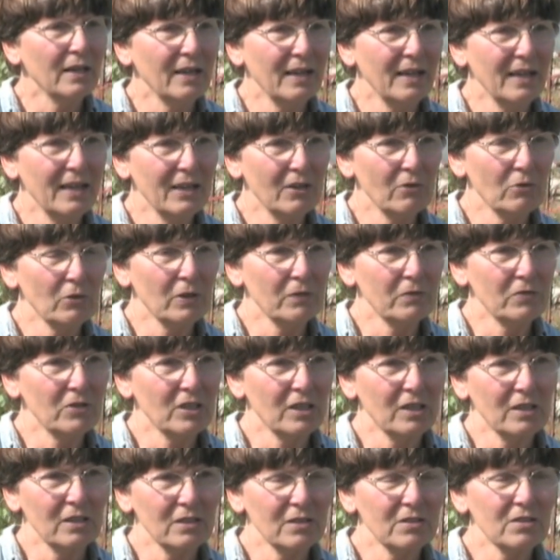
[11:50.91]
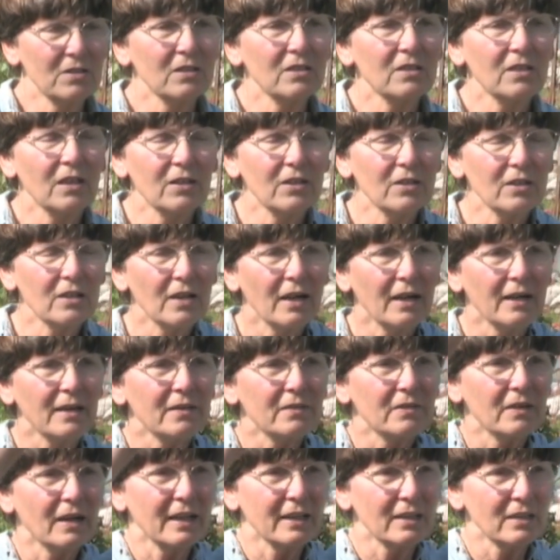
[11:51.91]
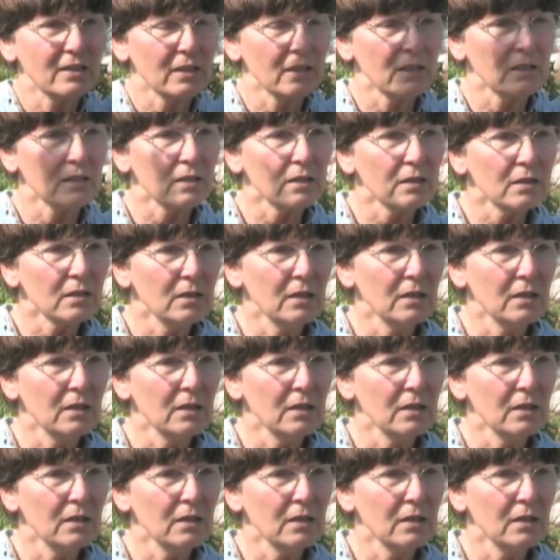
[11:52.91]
Hay grove tunnel is another kind of high tunnel